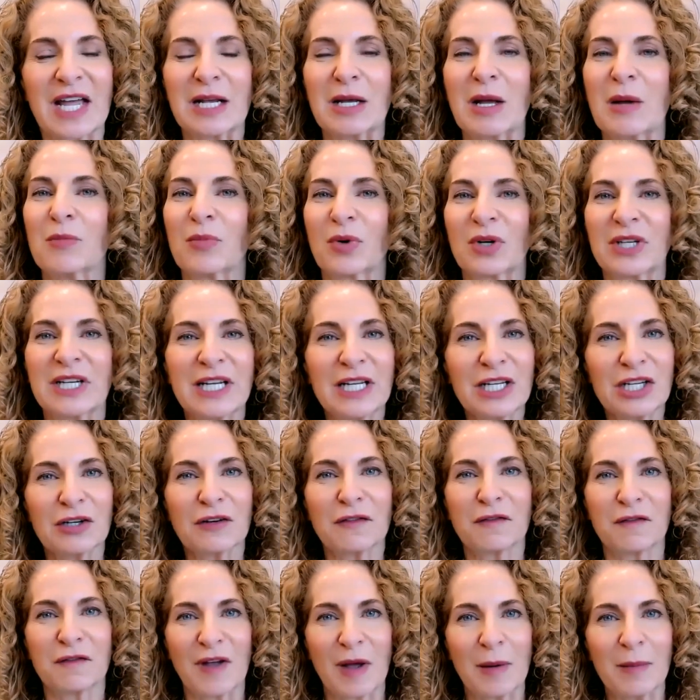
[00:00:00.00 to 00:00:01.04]
Like, and bringing
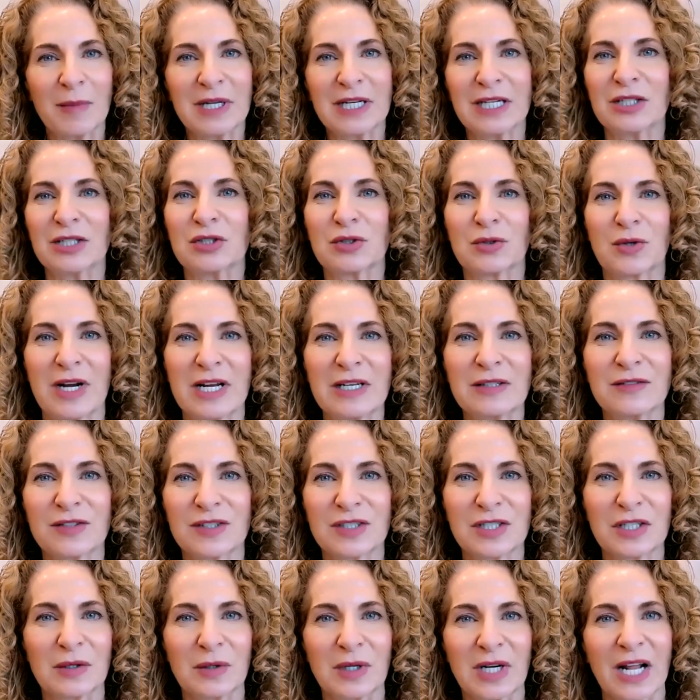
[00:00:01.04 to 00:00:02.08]
your feminine traits
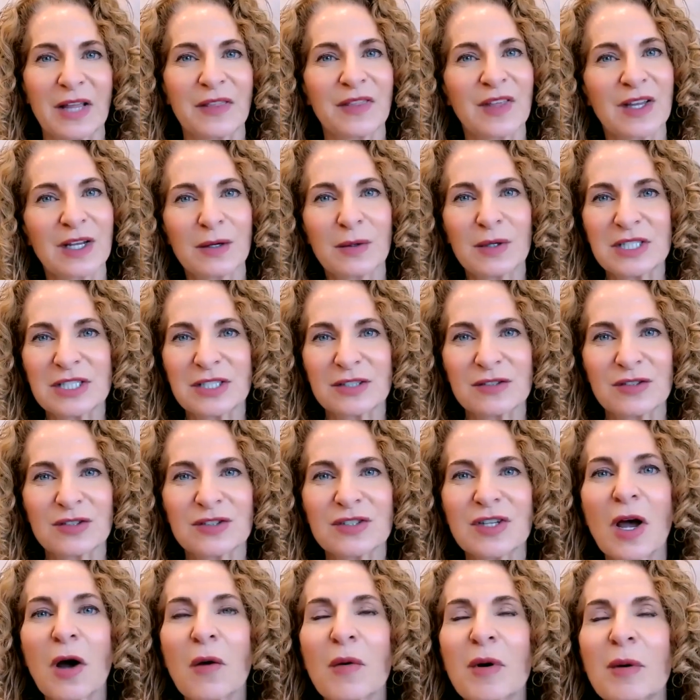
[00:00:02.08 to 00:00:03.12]
to it, I think, which
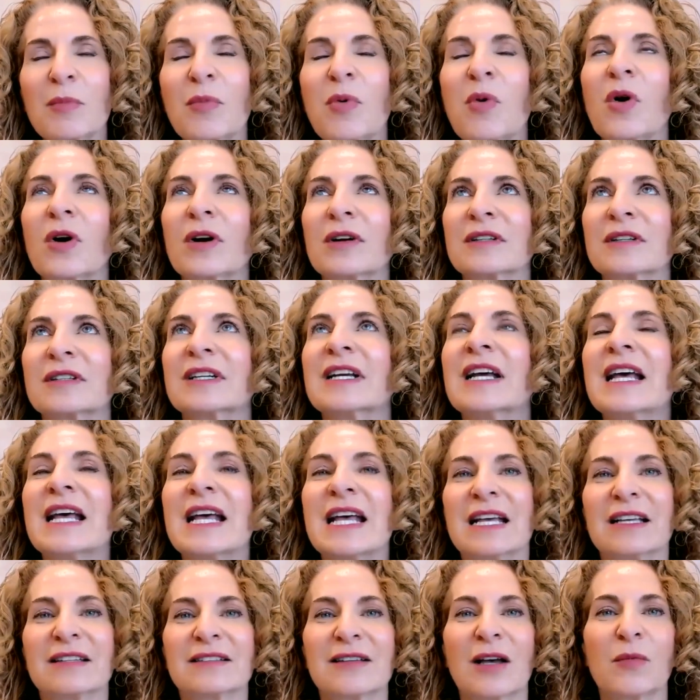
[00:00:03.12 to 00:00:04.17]
is so important,
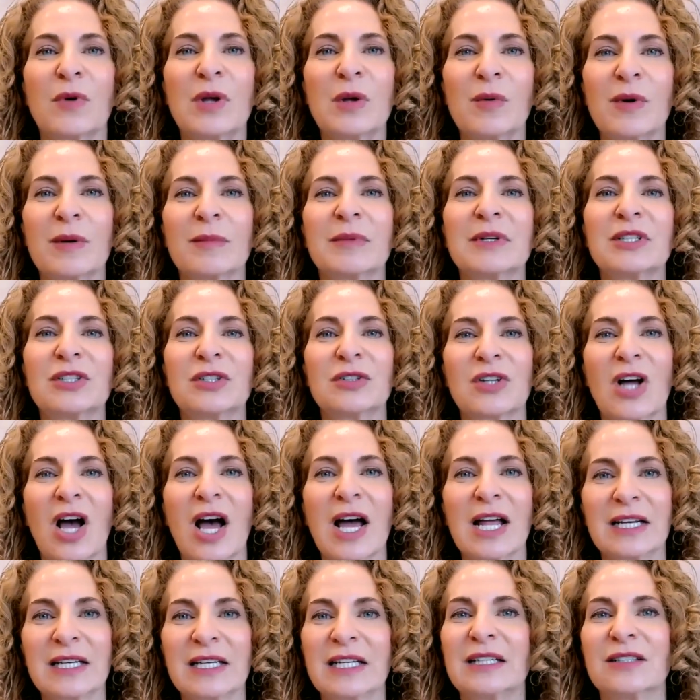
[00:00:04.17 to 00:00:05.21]
is that we women do
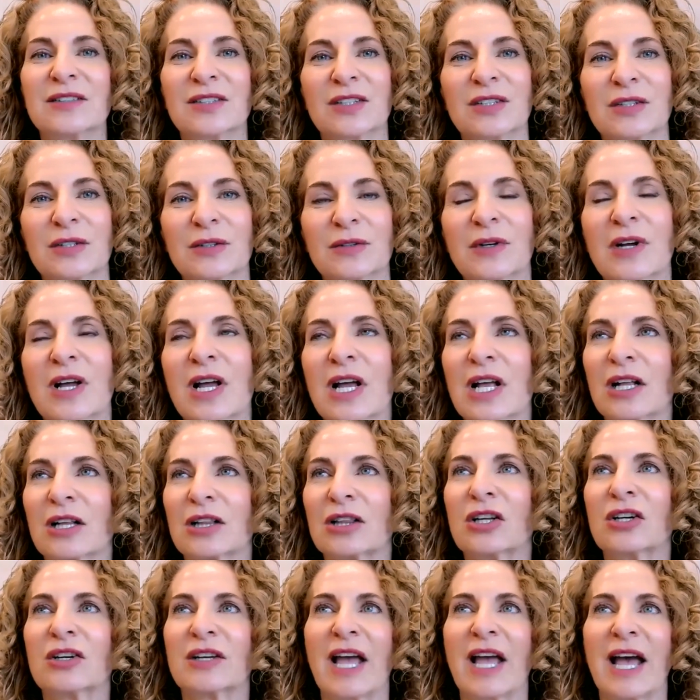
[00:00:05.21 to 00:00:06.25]
not need to
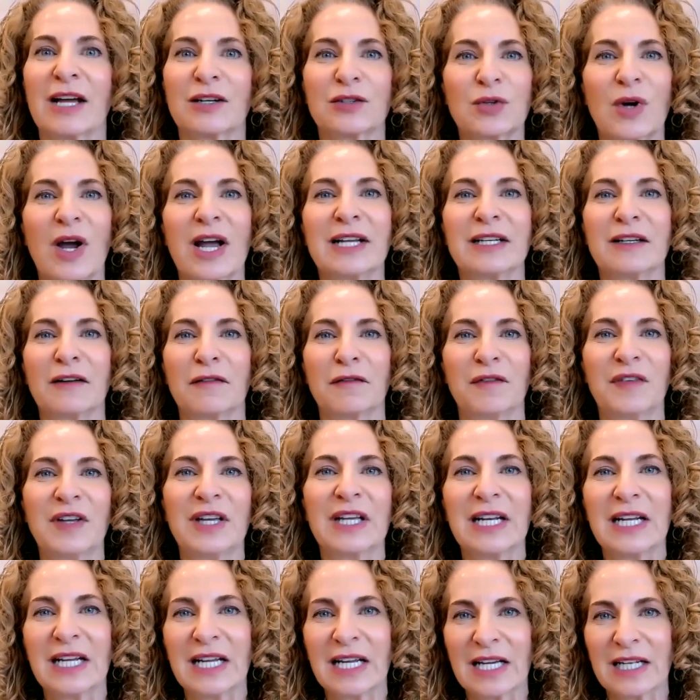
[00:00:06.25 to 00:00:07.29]
look at trying to
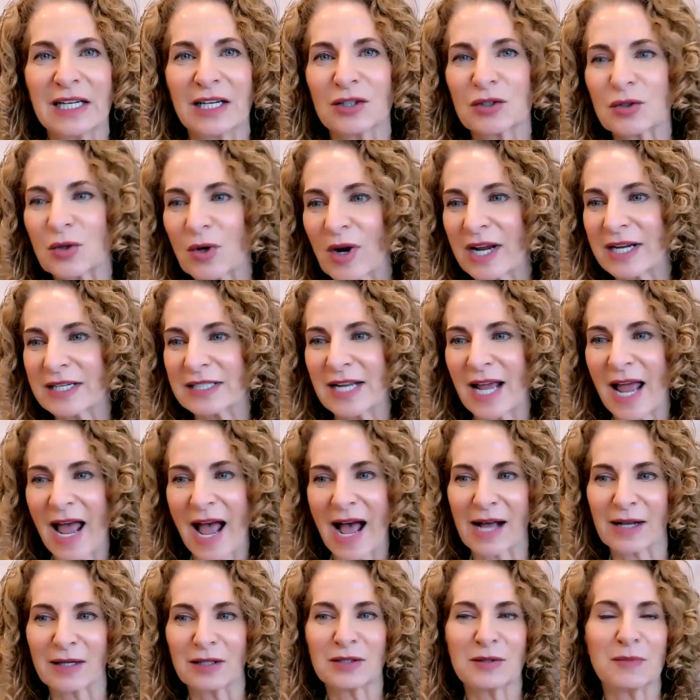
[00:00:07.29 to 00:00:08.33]
fit in and trying to
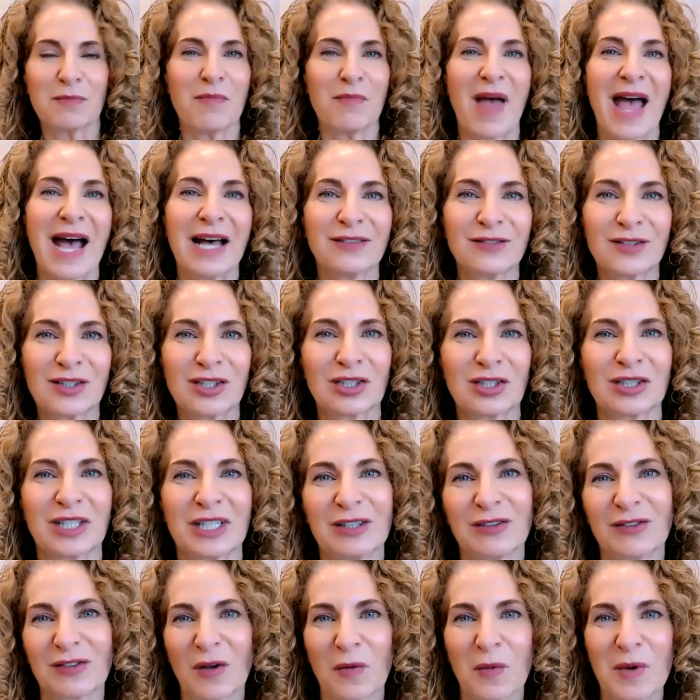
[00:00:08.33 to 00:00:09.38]
act
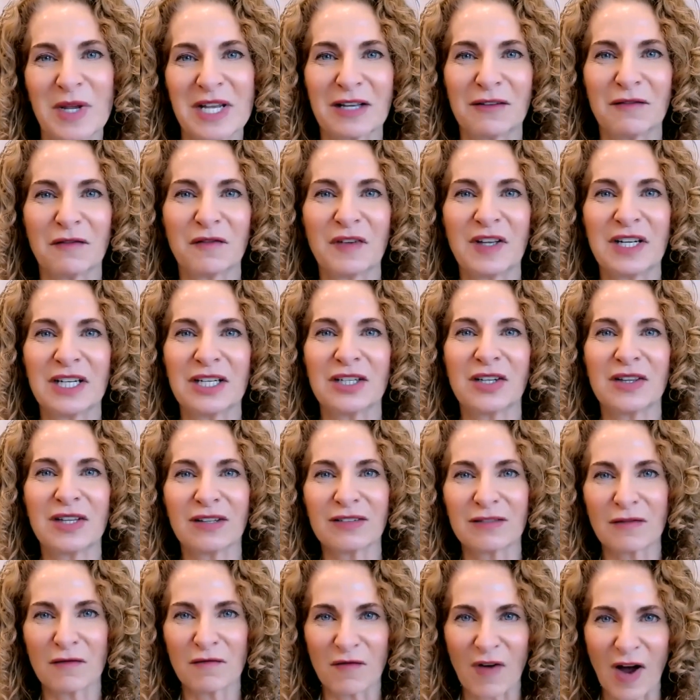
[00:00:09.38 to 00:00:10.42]
masculine so we can fit into
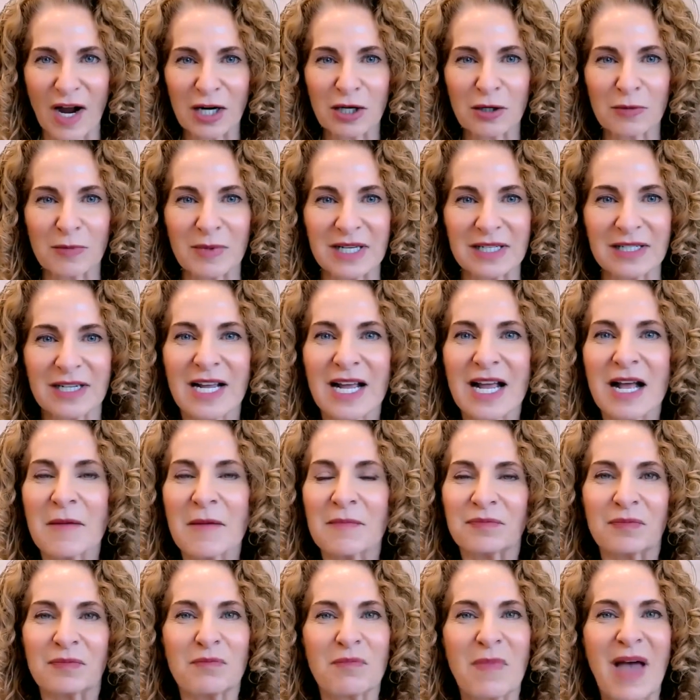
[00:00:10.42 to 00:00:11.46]
this environment.
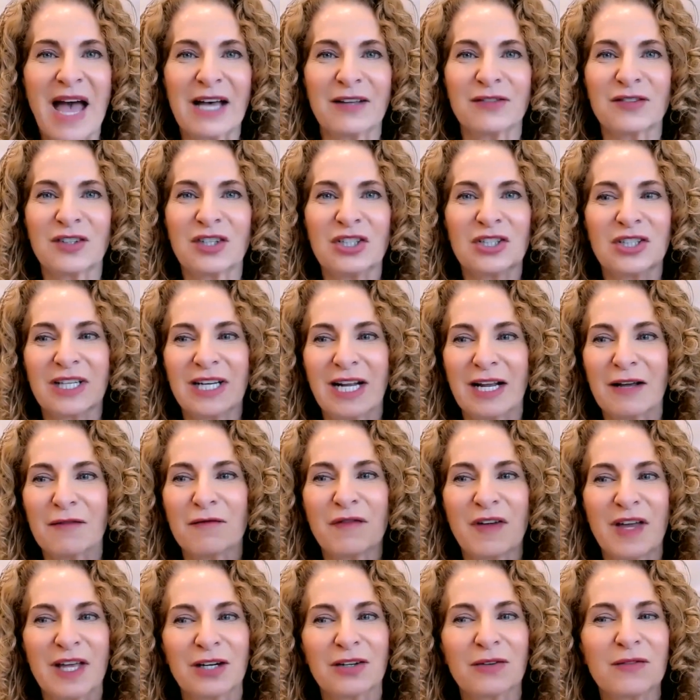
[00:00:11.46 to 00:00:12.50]
Masculine
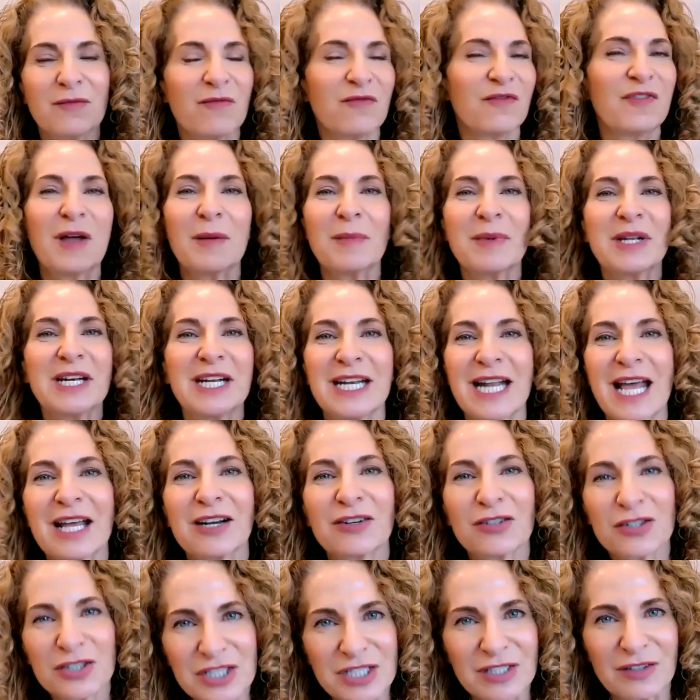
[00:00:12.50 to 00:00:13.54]
and feminine
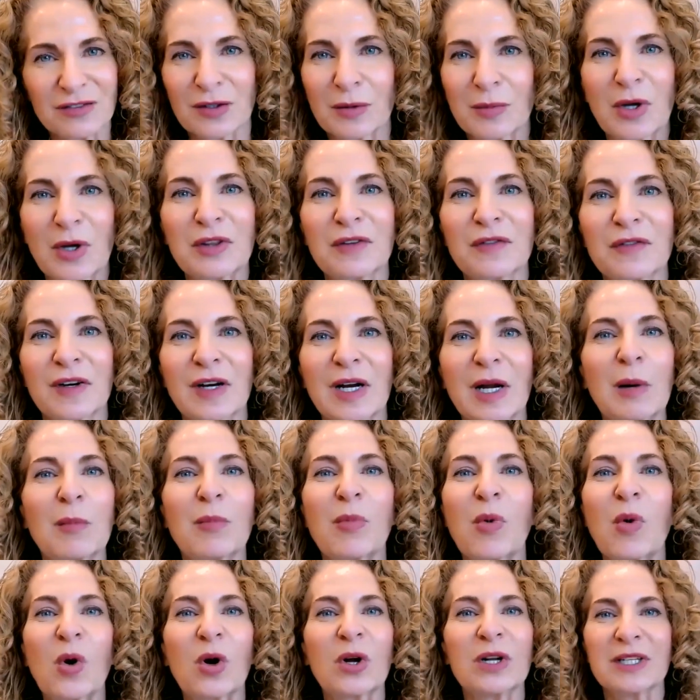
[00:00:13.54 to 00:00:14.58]
energies are both very
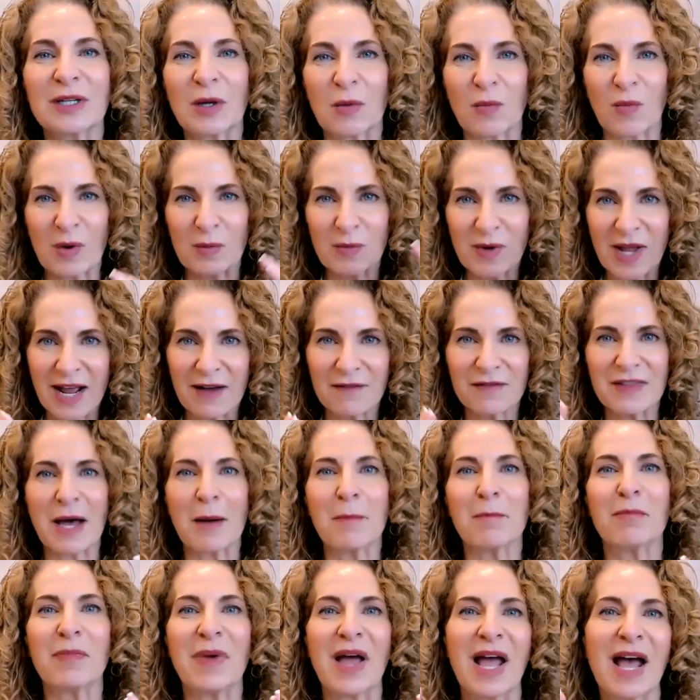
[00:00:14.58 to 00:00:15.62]
important. And when we have
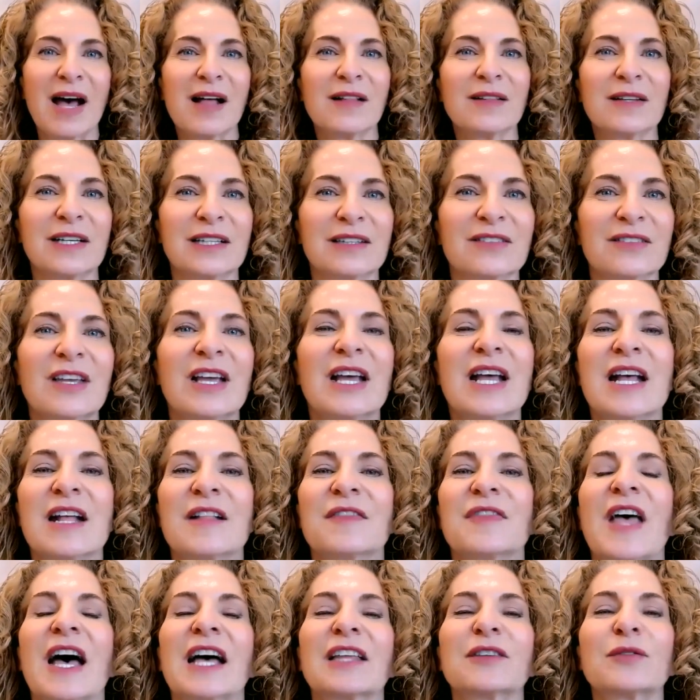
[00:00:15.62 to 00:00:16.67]
that balance,
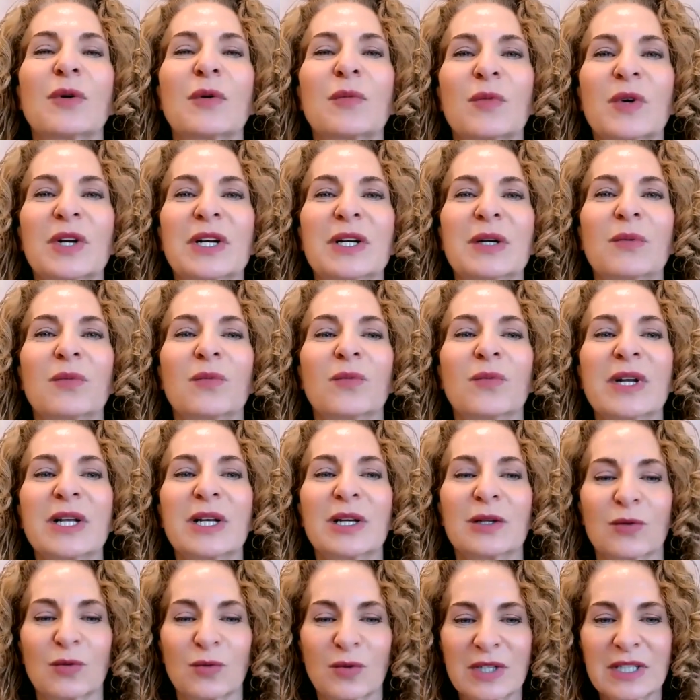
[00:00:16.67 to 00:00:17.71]
that's when we
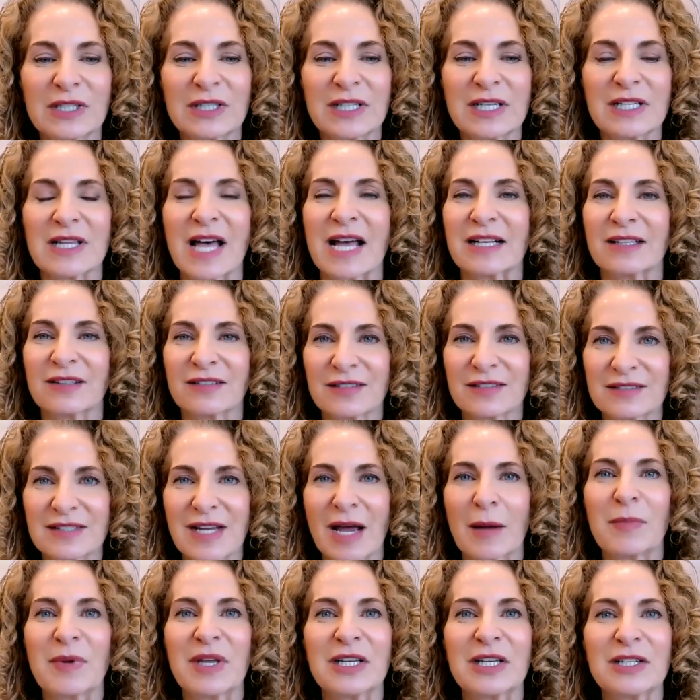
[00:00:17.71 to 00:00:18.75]
can really like
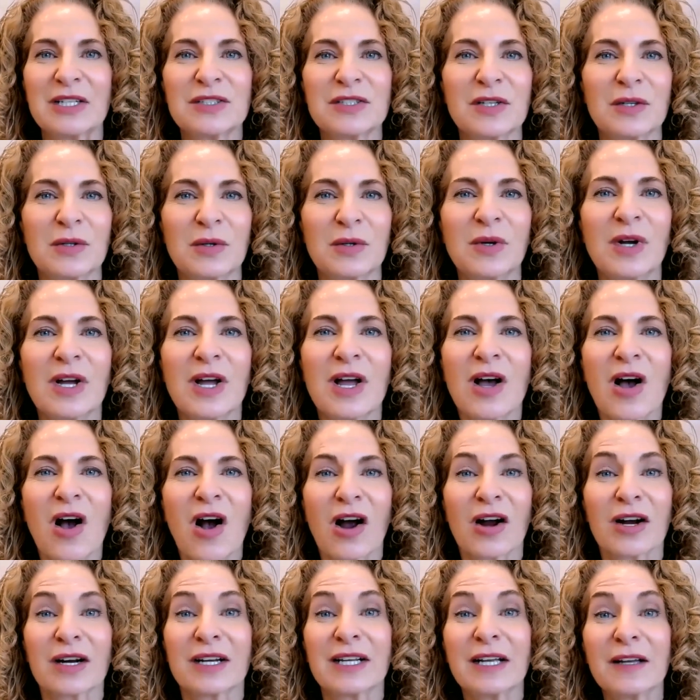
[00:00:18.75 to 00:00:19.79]
step into
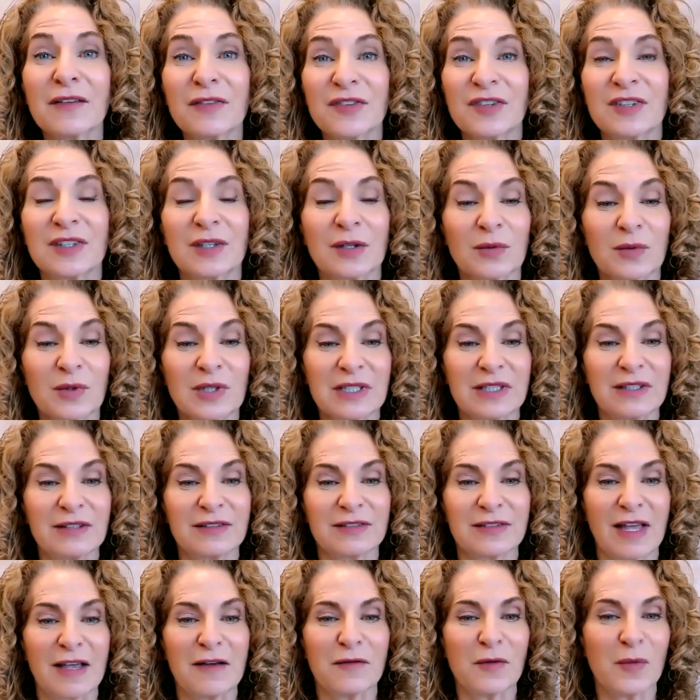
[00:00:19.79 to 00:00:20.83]
our gifts in a really
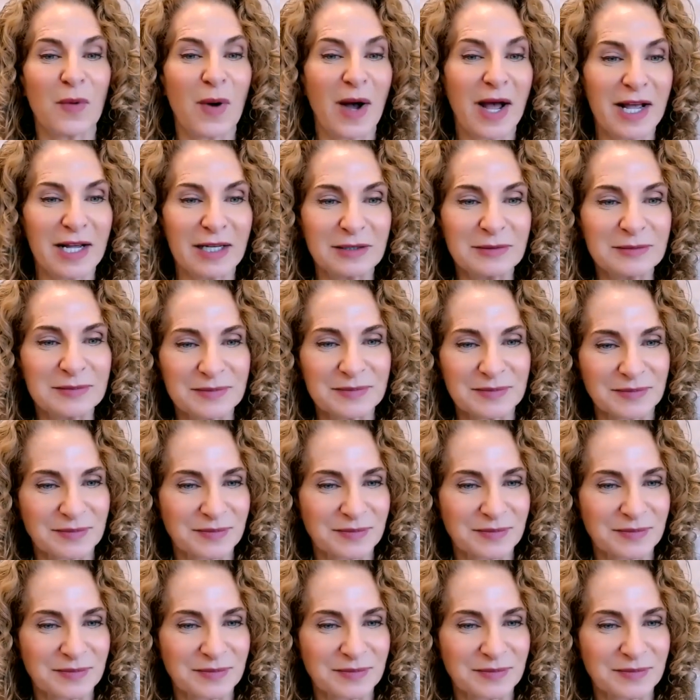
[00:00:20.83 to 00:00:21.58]
safe way.